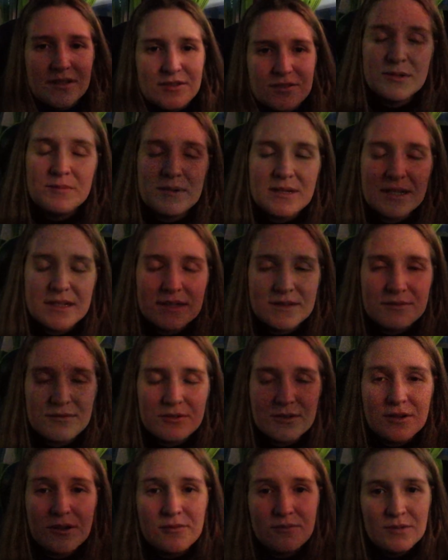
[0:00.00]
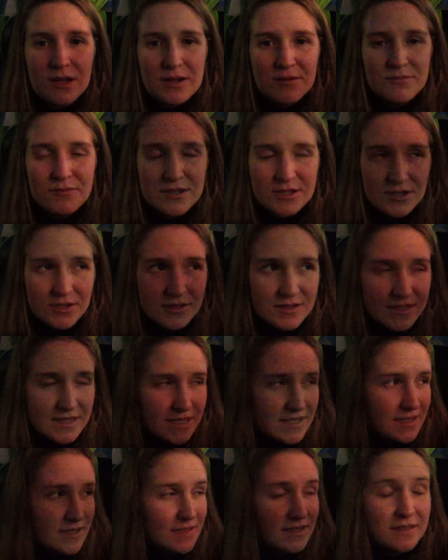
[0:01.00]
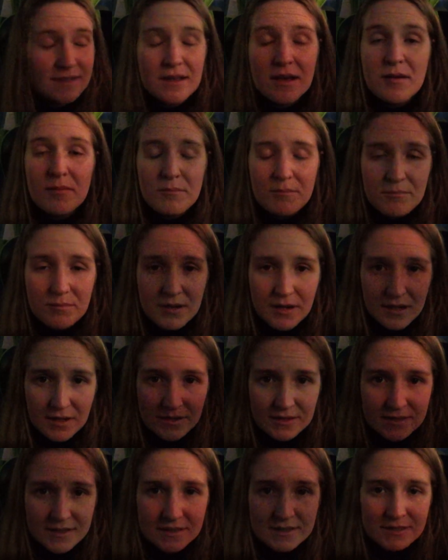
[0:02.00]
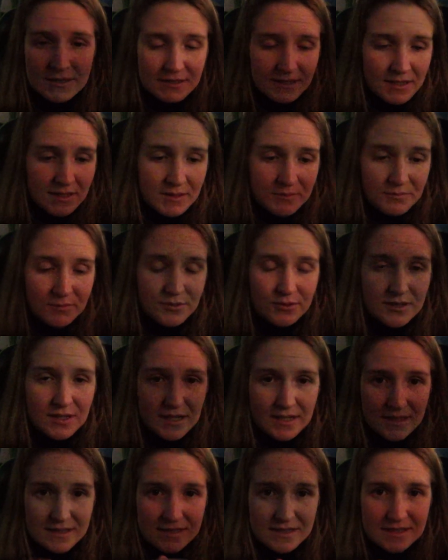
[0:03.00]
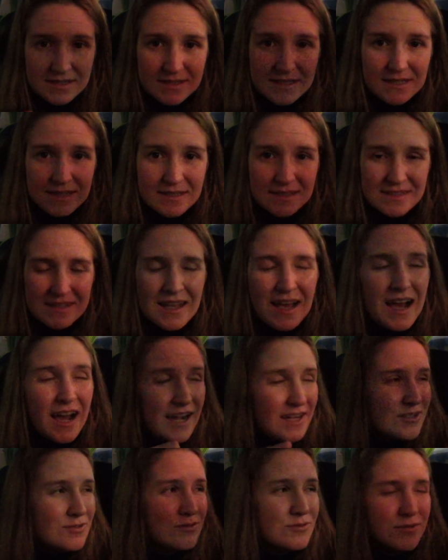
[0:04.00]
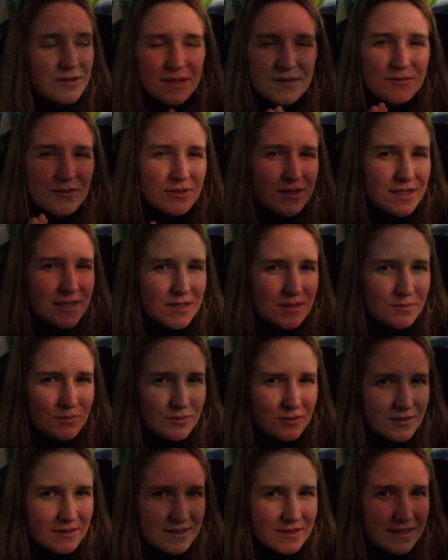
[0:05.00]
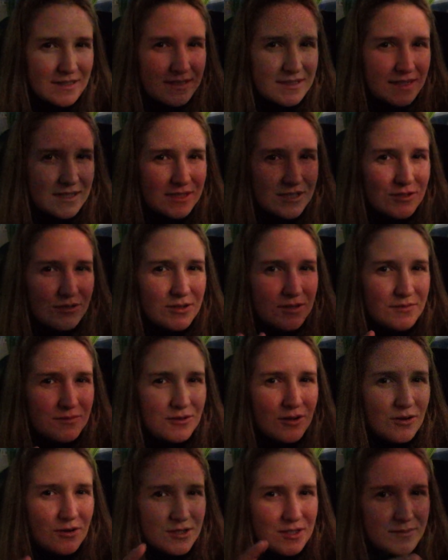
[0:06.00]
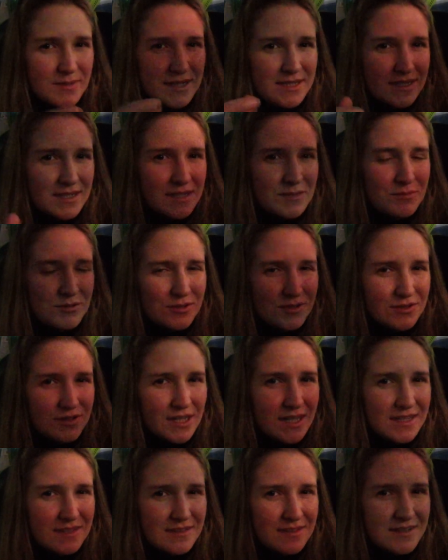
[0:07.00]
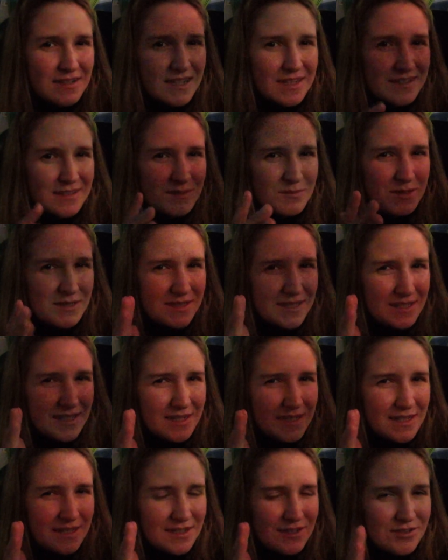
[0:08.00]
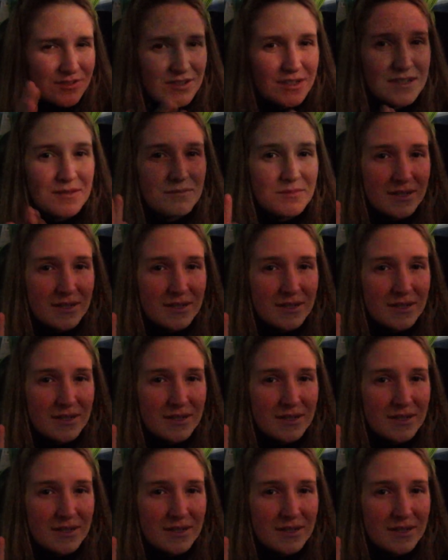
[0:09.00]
We paid for return tickets plus booking the seats. I don't know if you need to book seats actually, or if you're automatically put together and it's basically like a trick.